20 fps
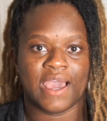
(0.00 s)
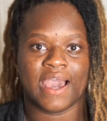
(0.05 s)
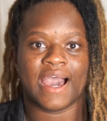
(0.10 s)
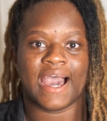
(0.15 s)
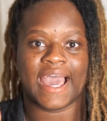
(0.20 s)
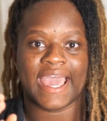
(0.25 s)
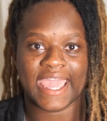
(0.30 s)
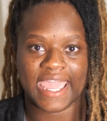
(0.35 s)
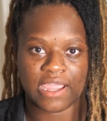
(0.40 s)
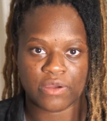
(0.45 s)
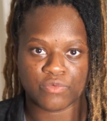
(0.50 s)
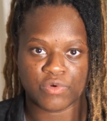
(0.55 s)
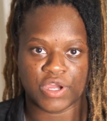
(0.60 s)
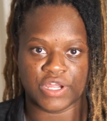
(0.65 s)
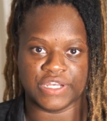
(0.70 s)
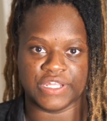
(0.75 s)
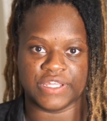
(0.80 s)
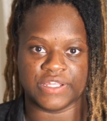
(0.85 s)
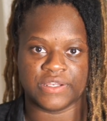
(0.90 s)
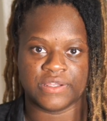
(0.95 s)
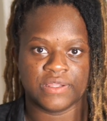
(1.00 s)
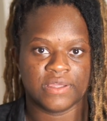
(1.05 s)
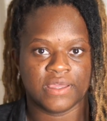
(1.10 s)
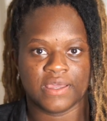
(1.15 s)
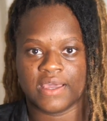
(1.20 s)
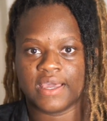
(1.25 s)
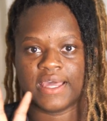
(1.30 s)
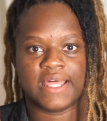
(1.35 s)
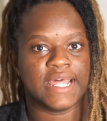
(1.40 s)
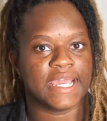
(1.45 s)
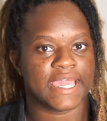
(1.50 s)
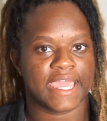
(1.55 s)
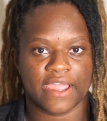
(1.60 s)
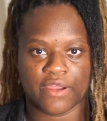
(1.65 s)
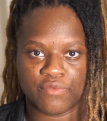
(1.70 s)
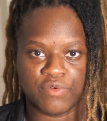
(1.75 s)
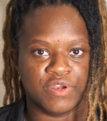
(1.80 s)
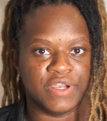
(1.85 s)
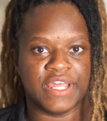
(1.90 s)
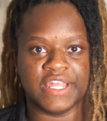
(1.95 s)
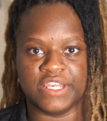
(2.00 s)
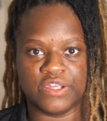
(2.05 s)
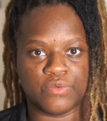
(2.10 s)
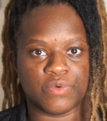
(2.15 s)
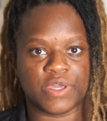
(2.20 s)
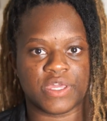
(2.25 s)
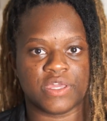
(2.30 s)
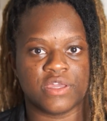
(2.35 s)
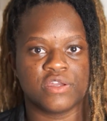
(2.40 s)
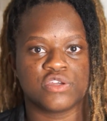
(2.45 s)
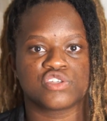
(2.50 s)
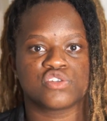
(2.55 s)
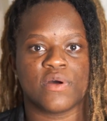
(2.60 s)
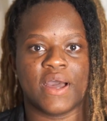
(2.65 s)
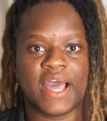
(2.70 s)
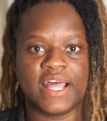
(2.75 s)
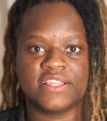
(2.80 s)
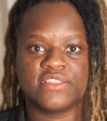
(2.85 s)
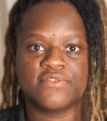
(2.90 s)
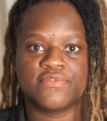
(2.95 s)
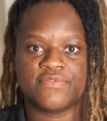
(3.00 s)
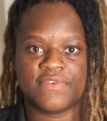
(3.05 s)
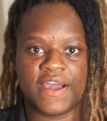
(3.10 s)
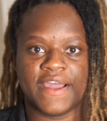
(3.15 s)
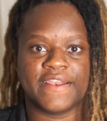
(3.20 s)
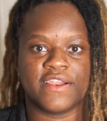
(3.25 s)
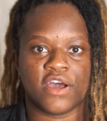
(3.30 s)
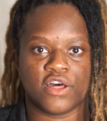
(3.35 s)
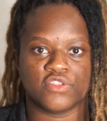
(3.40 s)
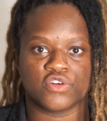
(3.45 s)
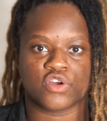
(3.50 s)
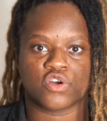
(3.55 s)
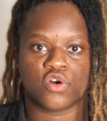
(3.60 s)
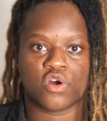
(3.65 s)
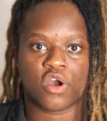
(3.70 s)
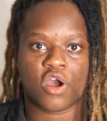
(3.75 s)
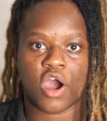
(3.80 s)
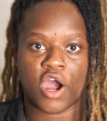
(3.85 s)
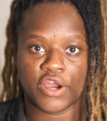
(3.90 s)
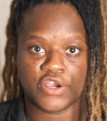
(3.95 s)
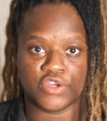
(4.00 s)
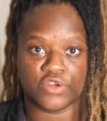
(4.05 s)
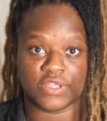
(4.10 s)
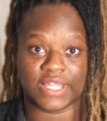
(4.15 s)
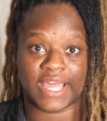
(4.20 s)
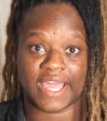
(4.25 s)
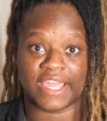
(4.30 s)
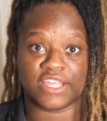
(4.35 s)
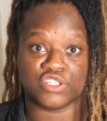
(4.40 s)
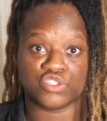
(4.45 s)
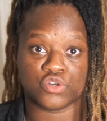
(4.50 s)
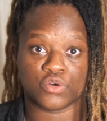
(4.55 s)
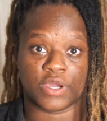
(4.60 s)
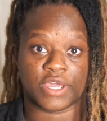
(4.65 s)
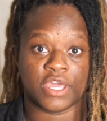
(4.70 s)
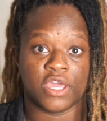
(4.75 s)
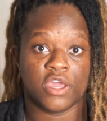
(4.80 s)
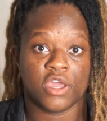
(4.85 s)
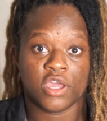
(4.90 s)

I hate running and I can't run anyway. So I had to find other cardio that I enjoy.